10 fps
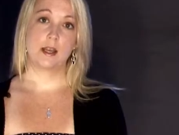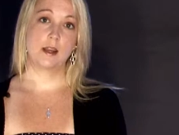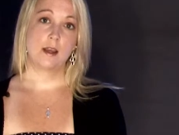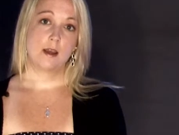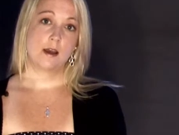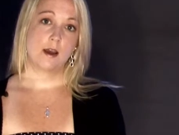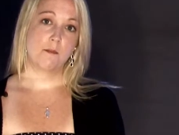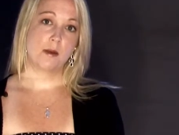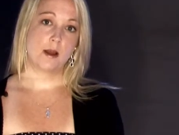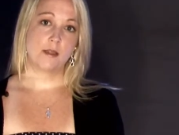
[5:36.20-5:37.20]
And
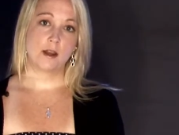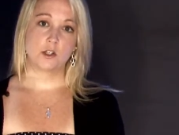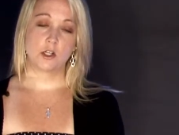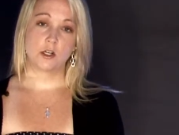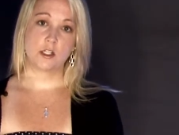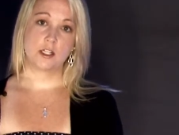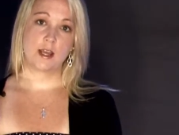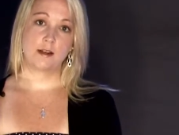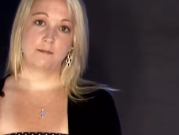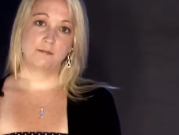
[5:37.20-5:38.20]
that church
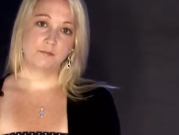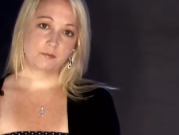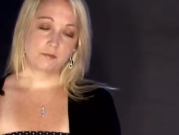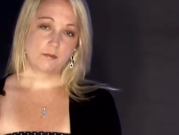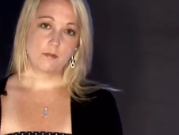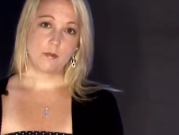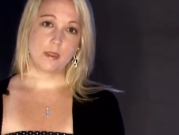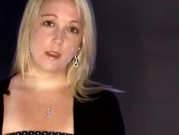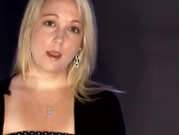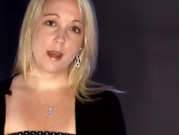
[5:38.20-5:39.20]
had
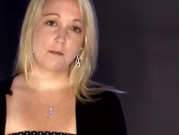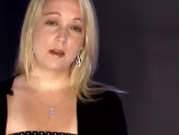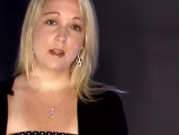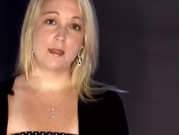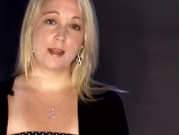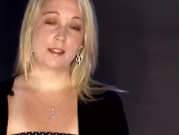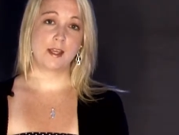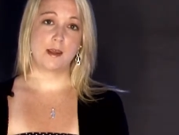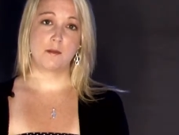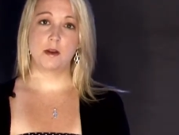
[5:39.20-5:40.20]
been in that
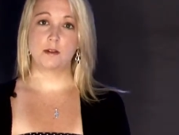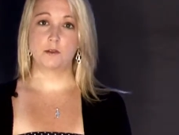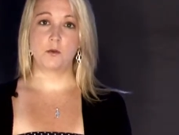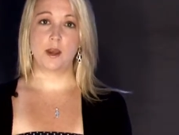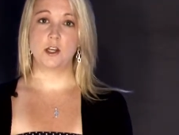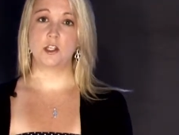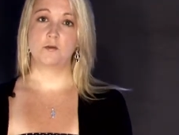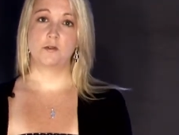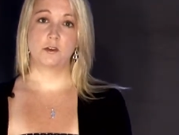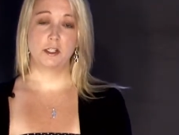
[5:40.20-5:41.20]
same location
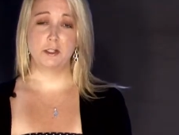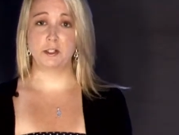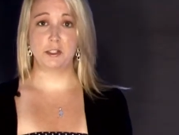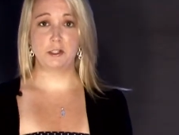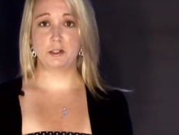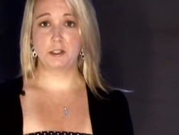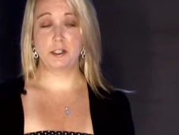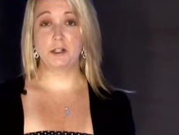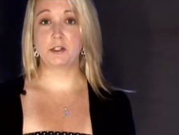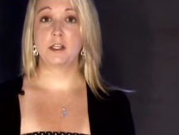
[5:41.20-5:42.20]
for years and years and
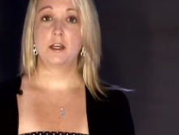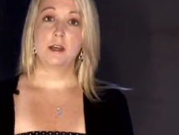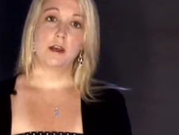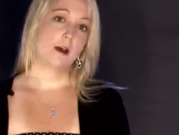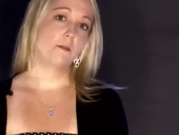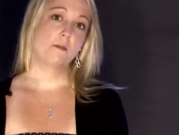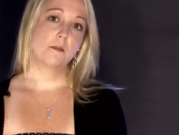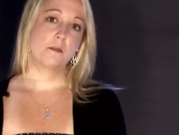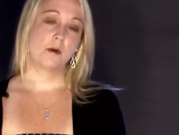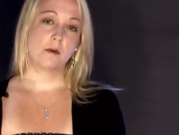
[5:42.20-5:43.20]
years,
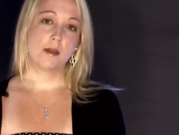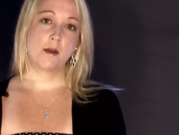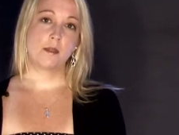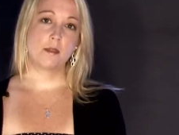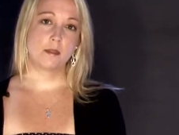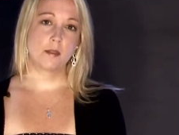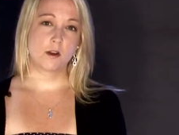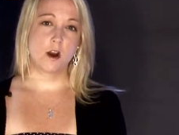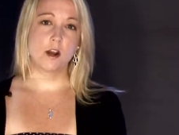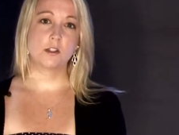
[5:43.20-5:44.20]
but without the
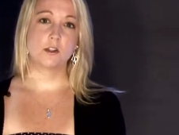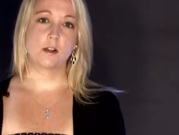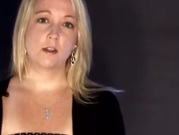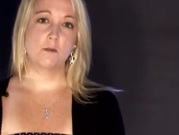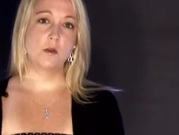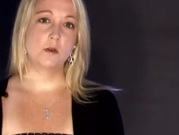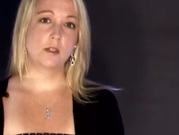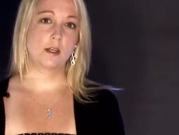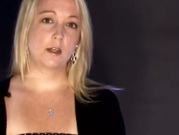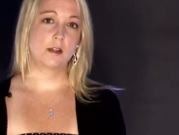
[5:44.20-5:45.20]
concert and the
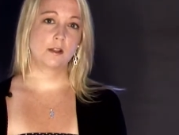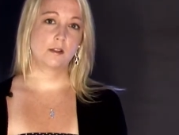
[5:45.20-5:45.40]
music